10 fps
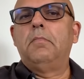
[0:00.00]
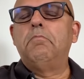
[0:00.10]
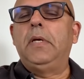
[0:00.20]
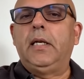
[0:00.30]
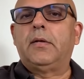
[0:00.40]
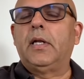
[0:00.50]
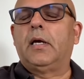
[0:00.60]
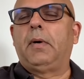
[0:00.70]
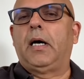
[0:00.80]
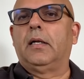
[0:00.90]
Military
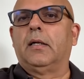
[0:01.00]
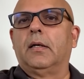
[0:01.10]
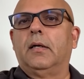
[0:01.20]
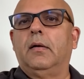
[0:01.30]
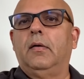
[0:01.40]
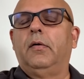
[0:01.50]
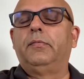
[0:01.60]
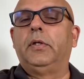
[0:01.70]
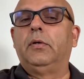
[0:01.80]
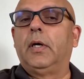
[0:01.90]
commander
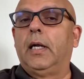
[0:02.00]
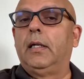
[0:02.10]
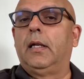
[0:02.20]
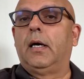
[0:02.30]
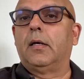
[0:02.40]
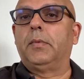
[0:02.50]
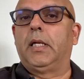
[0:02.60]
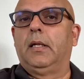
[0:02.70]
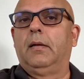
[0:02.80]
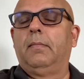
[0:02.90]
of the Ugandan army,